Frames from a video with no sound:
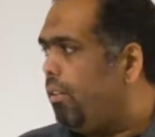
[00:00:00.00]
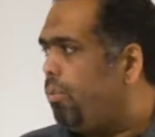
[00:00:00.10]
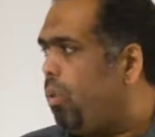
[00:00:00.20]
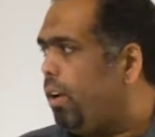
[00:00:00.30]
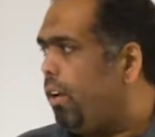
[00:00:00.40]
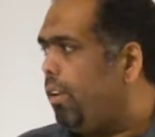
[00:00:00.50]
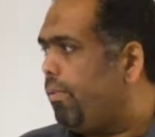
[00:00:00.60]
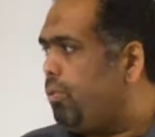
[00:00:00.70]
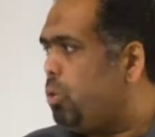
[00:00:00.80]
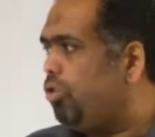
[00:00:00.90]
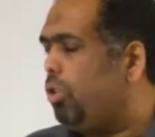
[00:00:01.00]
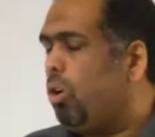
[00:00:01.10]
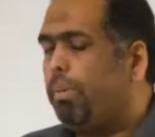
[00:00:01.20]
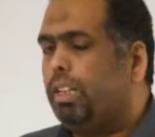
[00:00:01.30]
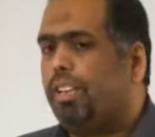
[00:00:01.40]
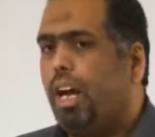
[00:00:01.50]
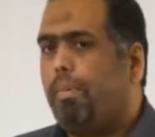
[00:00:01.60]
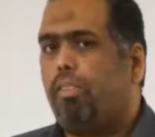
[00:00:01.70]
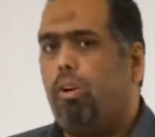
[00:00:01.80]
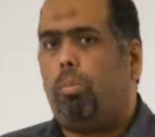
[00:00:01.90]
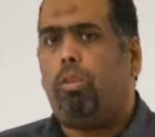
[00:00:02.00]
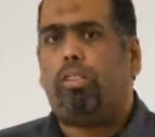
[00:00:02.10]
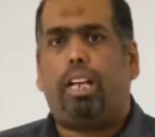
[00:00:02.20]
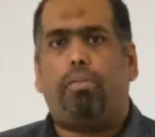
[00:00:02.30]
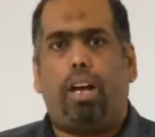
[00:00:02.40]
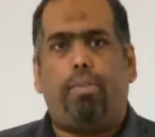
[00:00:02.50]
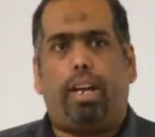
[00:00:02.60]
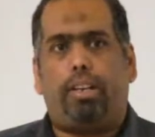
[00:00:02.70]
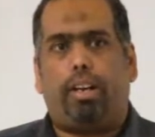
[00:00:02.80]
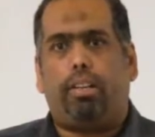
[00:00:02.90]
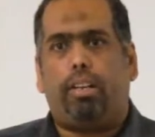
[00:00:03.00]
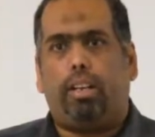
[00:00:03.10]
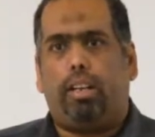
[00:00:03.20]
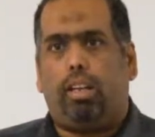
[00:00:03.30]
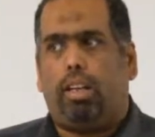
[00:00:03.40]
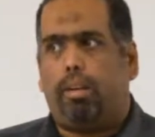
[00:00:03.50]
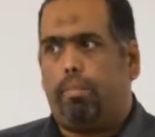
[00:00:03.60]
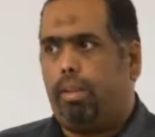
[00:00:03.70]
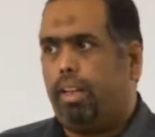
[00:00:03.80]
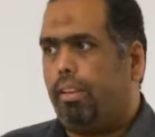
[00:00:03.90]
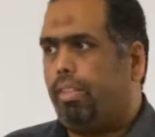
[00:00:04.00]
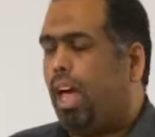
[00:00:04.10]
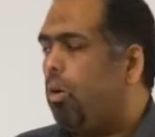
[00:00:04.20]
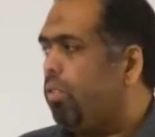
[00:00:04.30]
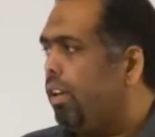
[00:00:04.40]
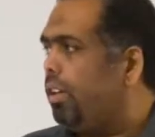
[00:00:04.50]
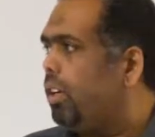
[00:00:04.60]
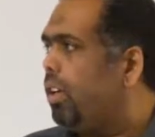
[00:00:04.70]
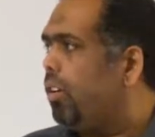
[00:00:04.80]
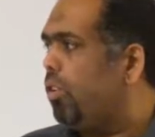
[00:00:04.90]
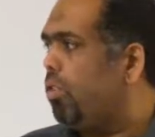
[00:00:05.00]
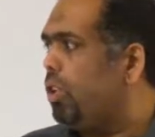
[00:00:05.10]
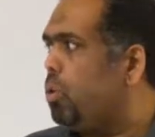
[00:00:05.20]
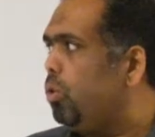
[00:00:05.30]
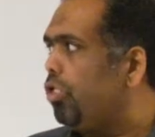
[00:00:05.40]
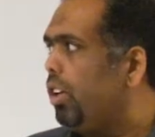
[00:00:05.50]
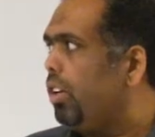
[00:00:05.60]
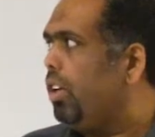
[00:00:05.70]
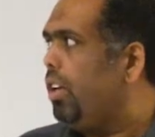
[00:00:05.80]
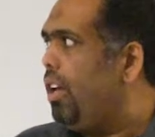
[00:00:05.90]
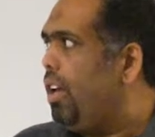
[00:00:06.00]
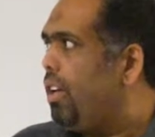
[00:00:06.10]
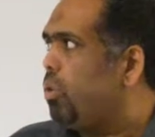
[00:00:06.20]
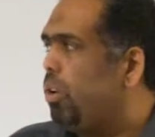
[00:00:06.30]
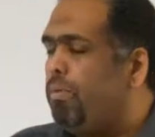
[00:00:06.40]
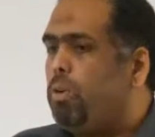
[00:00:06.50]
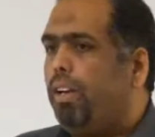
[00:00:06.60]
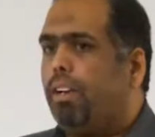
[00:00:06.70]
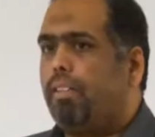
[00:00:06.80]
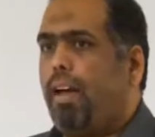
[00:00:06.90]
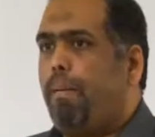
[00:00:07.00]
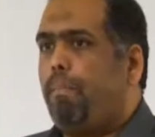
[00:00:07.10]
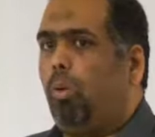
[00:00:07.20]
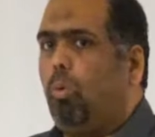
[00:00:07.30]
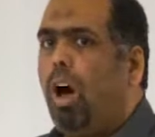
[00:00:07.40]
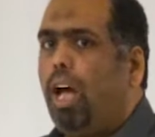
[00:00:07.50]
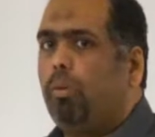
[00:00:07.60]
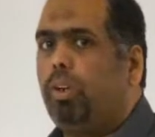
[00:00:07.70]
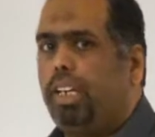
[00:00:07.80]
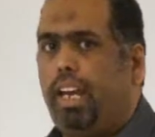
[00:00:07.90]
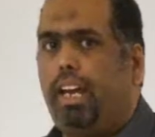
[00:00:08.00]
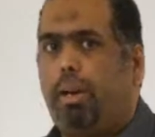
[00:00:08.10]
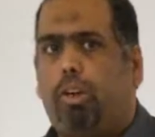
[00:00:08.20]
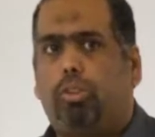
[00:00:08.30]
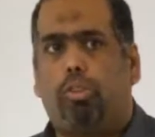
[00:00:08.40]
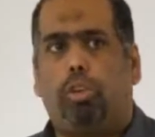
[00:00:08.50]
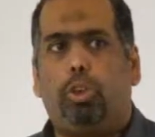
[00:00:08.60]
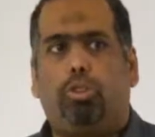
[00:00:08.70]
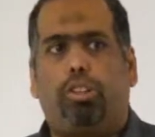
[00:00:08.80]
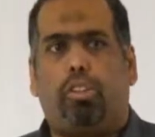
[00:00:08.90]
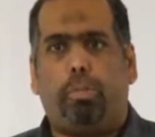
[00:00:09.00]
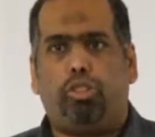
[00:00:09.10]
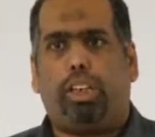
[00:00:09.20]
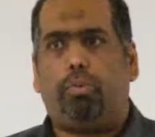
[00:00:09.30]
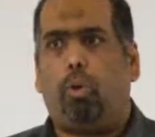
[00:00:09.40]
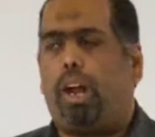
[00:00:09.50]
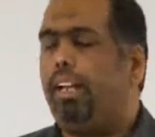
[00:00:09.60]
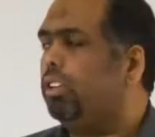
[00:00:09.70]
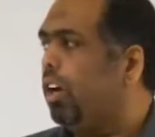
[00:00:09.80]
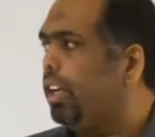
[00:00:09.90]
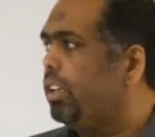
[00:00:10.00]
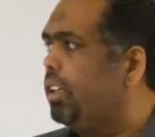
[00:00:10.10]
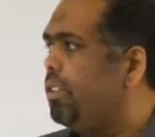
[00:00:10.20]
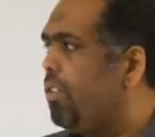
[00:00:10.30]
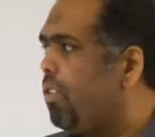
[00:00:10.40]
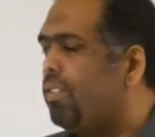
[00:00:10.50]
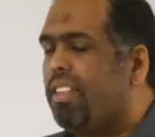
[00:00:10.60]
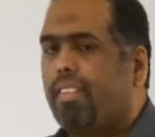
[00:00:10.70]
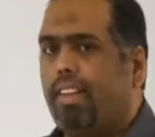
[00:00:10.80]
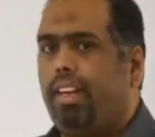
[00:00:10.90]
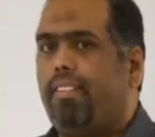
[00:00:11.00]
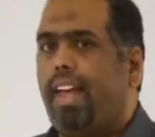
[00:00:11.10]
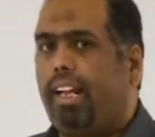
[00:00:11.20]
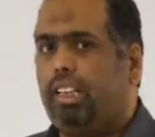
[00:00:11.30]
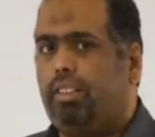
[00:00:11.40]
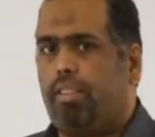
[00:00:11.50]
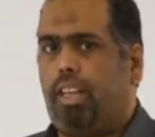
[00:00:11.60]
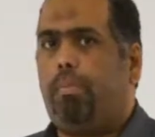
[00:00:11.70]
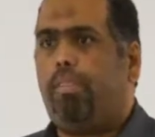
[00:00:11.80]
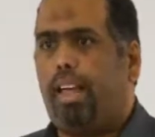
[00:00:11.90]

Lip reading: For fusion Orbitrap is almost like 500,000 resolution. To give you an example why we care about resolution, especially for untargeted, this is exactly the same